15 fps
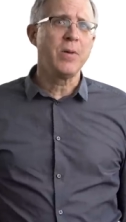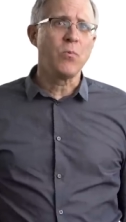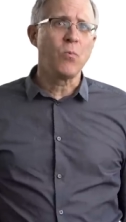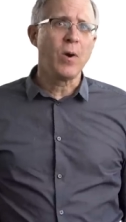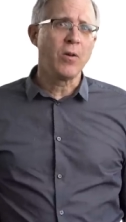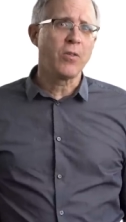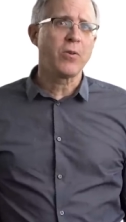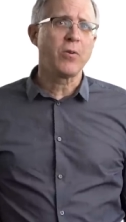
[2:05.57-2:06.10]
in
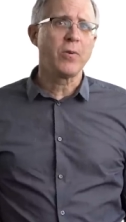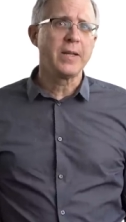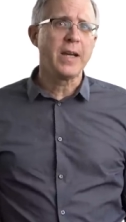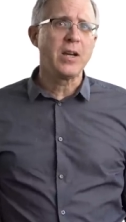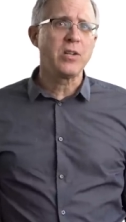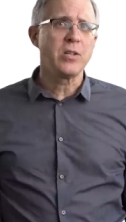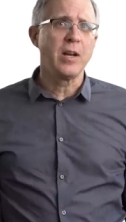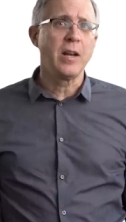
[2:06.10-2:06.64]
wealth
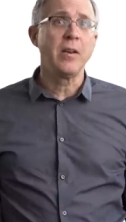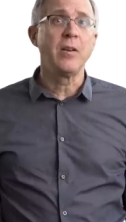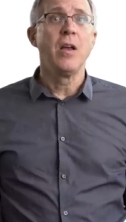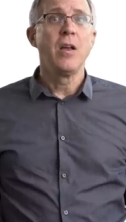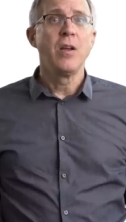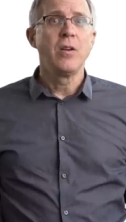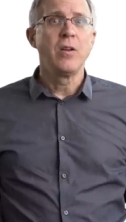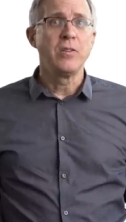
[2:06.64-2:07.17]
creation and
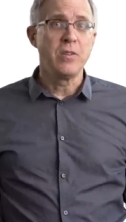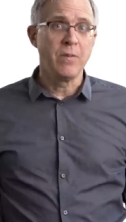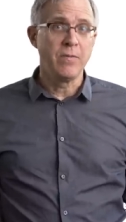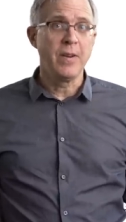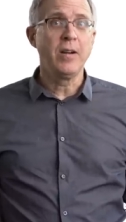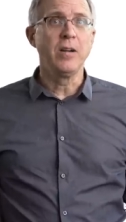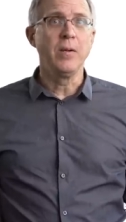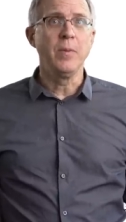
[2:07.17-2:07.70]

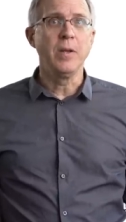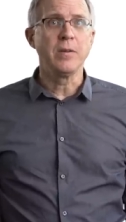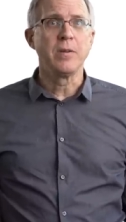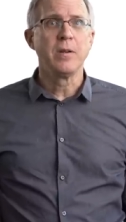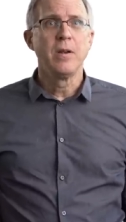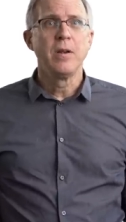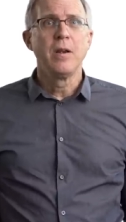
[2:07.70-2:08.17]
development,